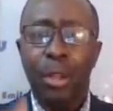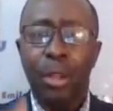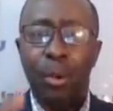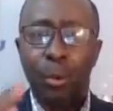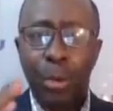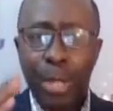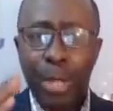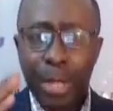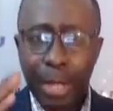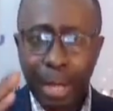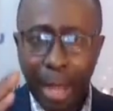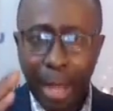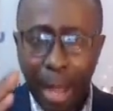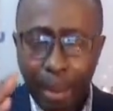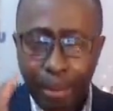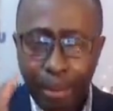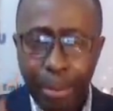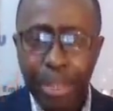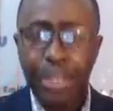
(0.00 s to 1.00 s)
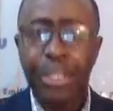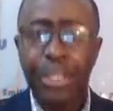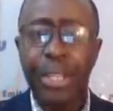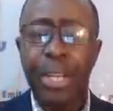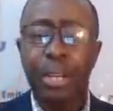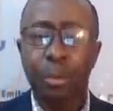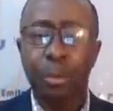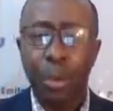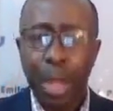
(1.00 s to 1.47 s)
we
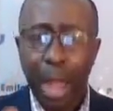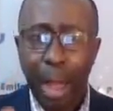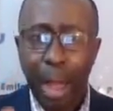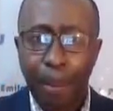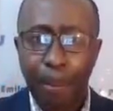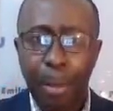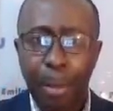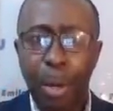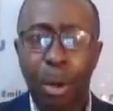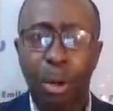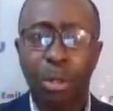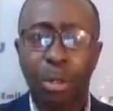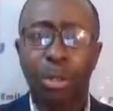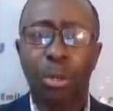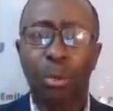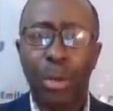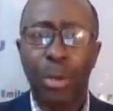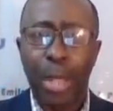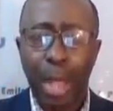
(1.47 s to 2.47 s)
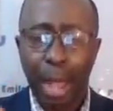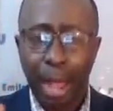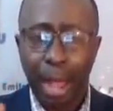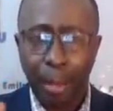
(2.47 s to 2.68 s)
appreciate, we applaud, we